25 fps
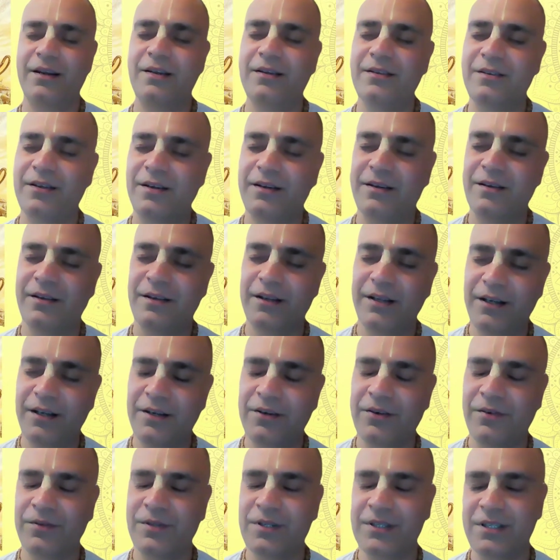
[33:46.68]
rays and
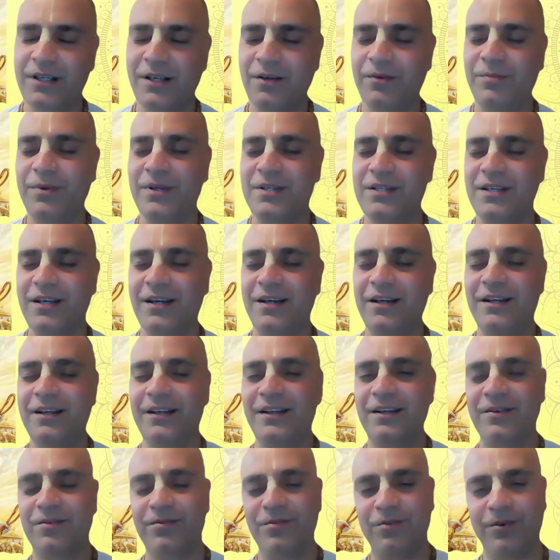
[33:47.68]
heat of the sun,
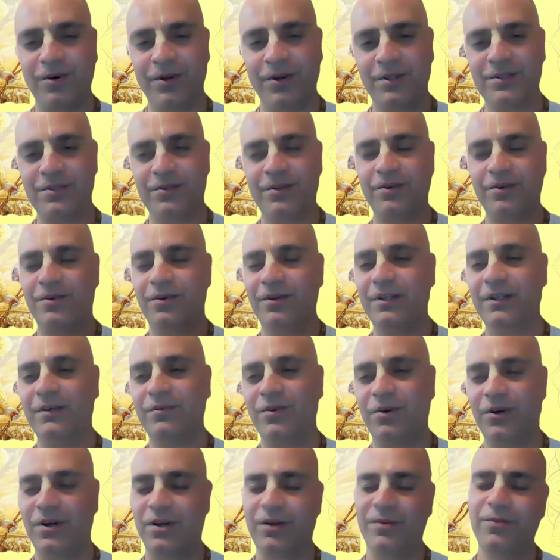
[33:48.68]
basically it falls on all
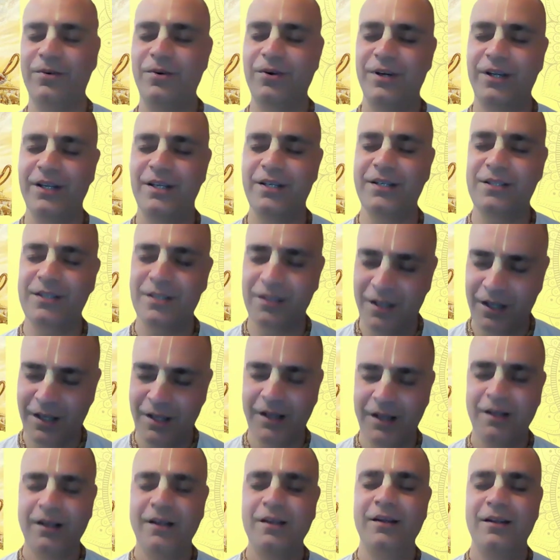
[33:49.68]
the water bodies.
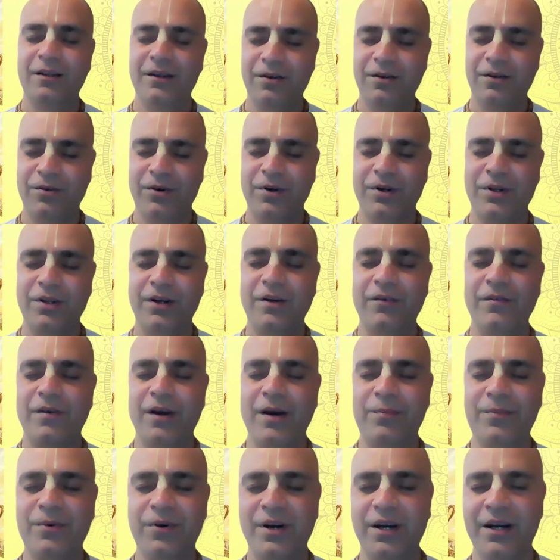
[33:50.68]
The water
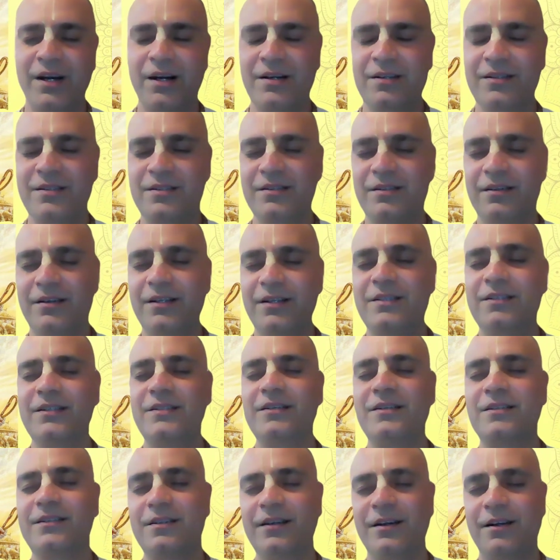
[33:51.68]
evaporates,
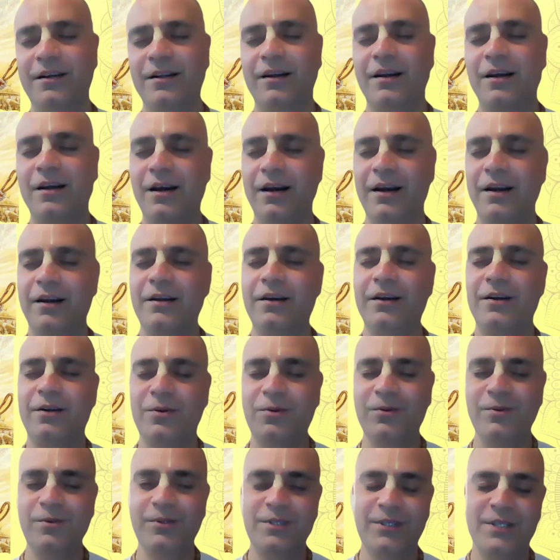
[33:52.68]
reaches a certain height,
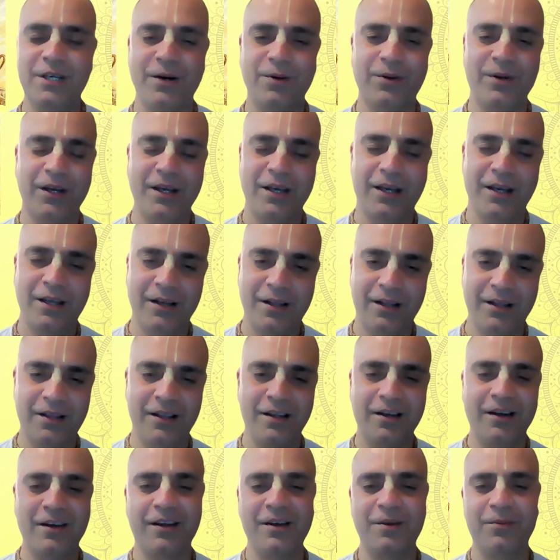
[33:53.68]
it cools down again, and
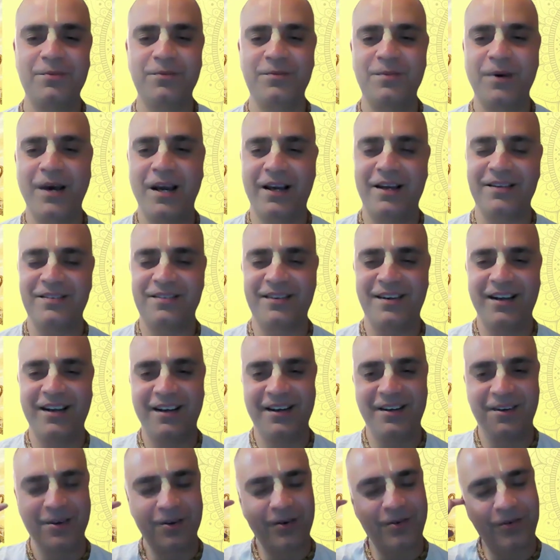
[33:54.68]
then comes back as
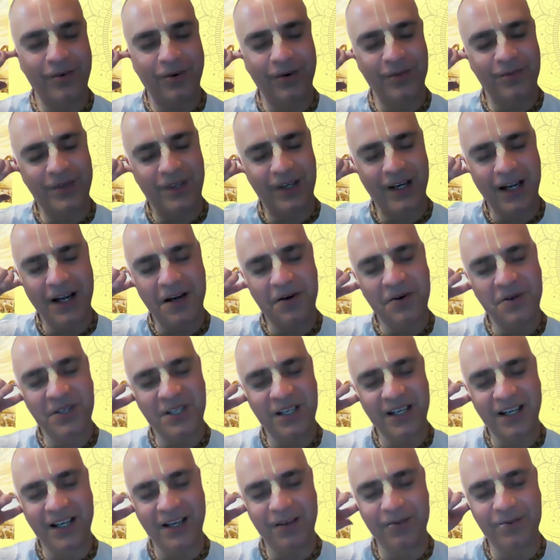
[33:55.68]
rain. Forms
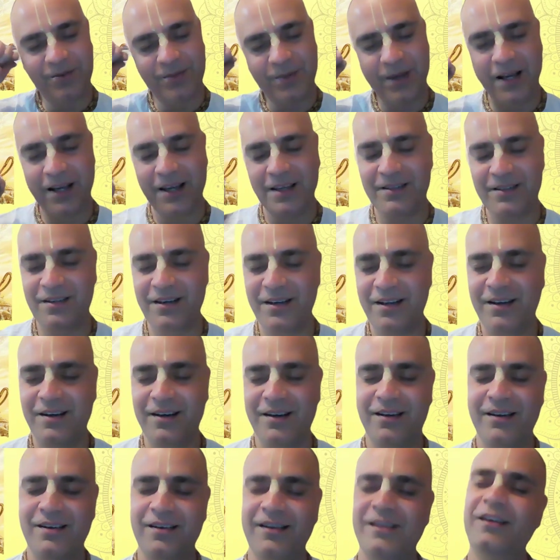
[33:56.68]
clouds and comes back as
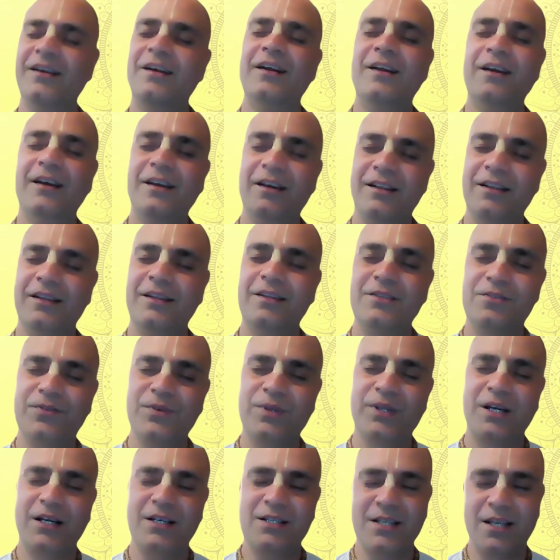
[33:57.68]
rain, and in this
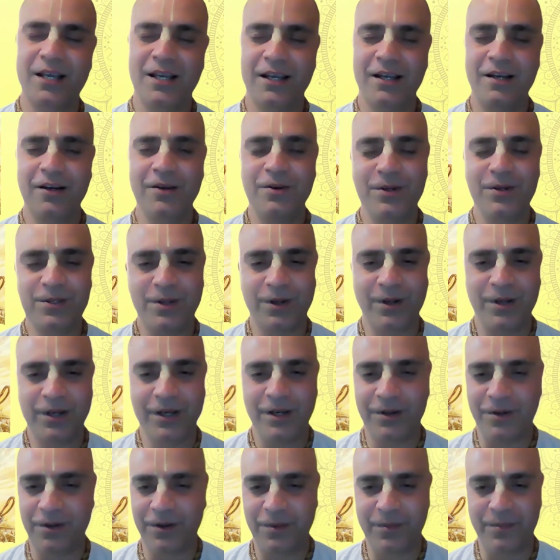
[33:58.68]
way that cycle goes on
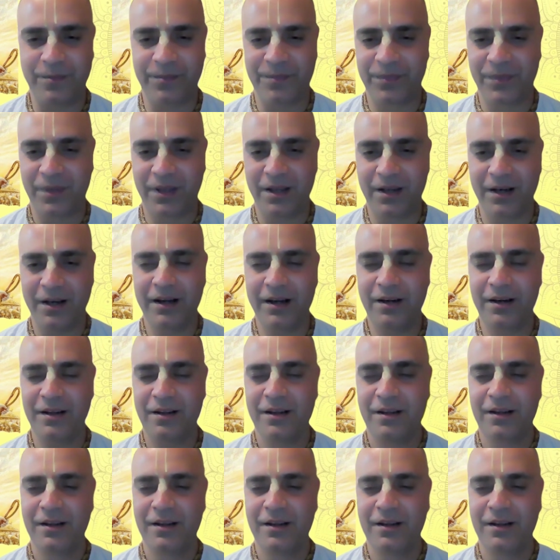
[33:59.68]
and on, right?